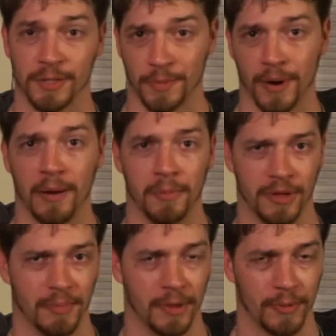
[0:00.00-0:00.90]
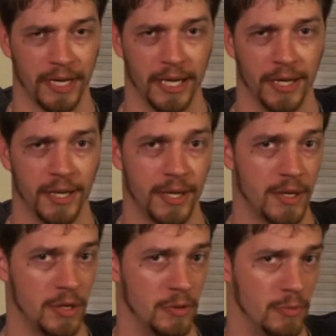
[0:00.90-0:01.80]
the problem with them in Arena.
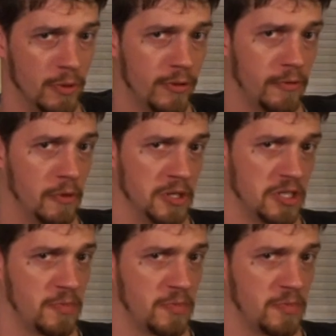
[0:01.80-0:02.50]
You move 1